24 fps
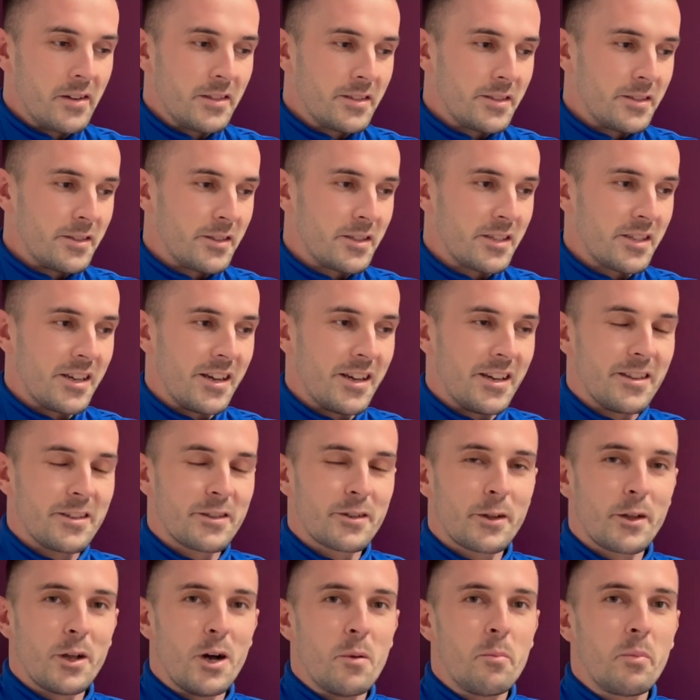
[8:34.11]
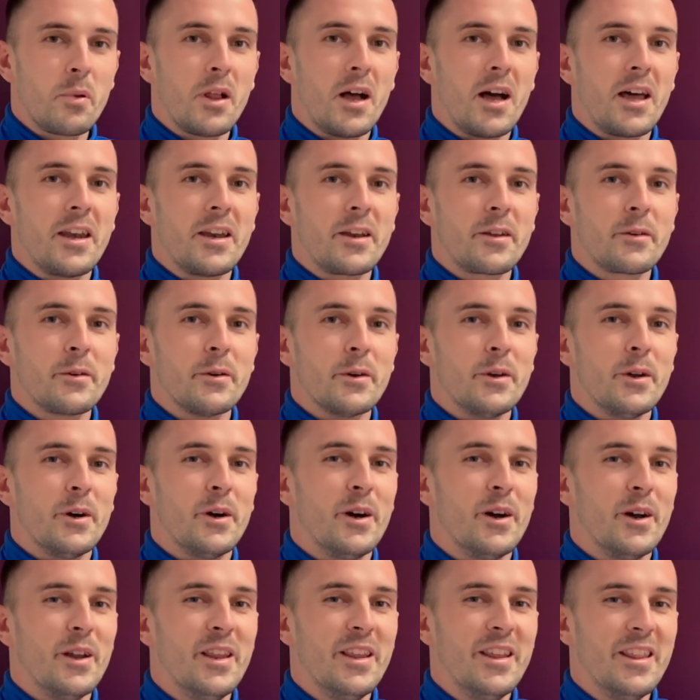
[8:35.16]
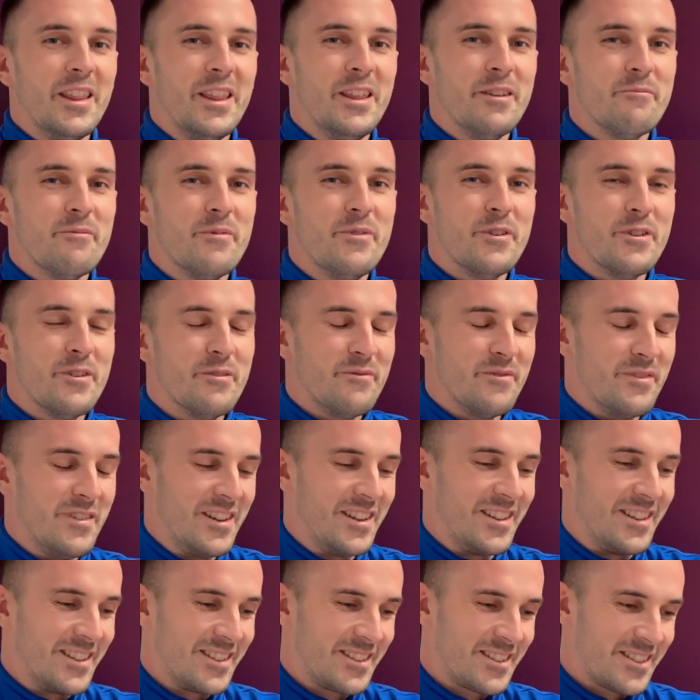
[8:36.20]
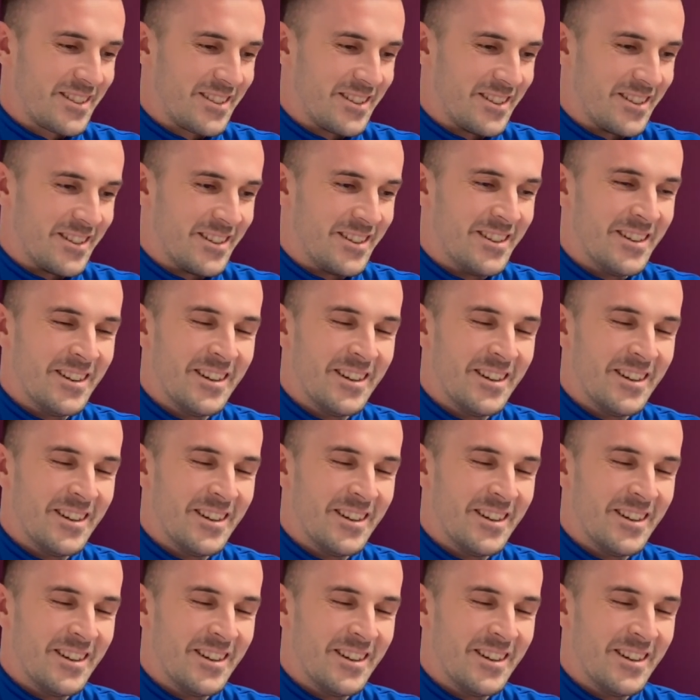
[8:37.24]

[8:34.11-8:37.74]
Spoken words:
There's a lot of planning going on at the moment, so.